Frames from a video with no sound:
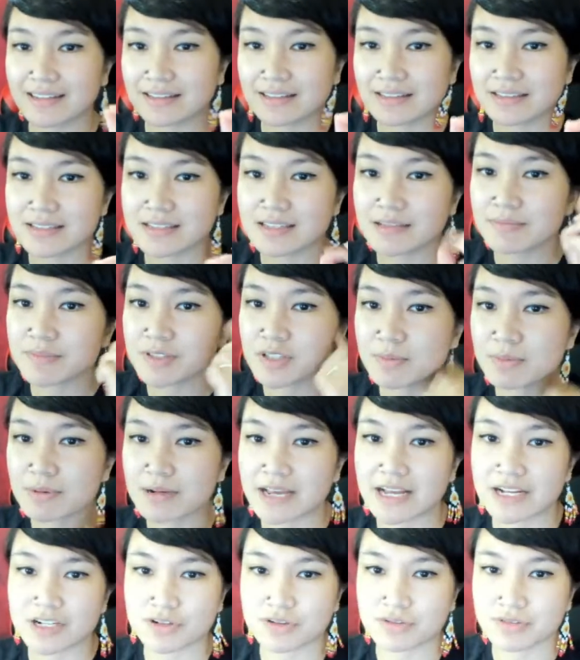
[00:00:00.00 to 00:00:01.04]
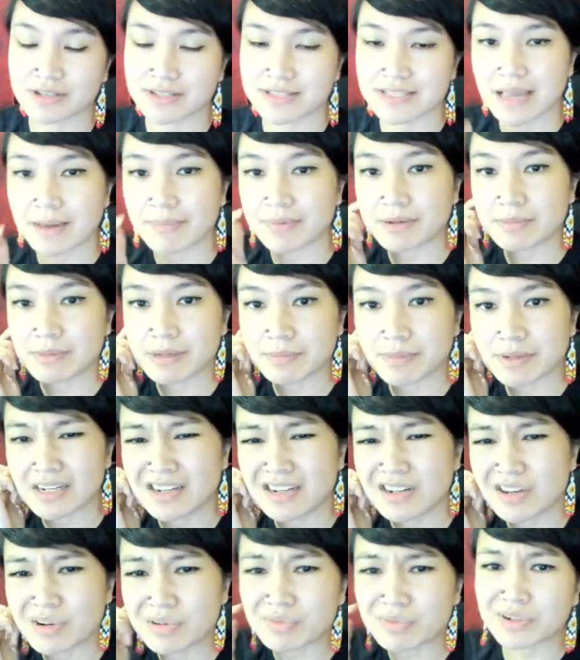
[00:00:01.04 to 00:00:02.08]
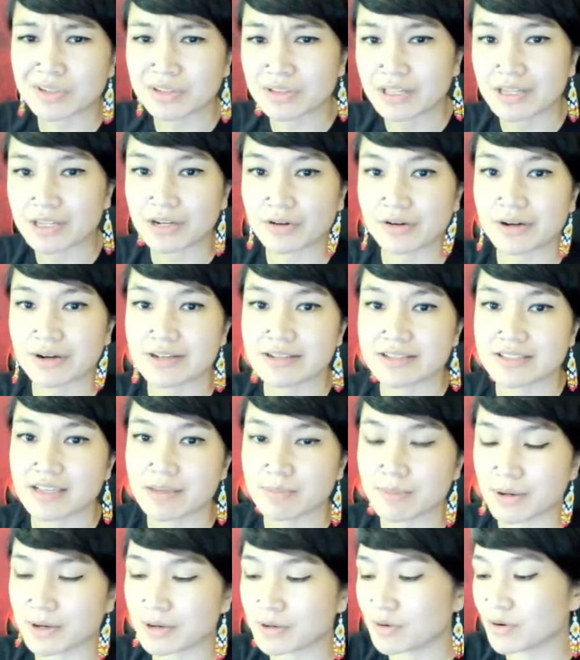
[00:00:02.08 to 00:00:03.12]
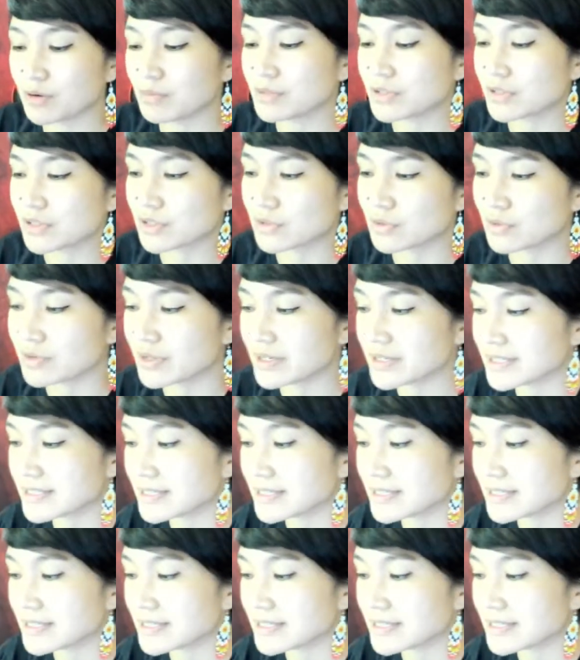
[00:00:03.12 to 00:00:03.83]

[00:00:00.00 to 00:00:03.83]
some supernatural things happen to me, but no real like crazy paranormal stories.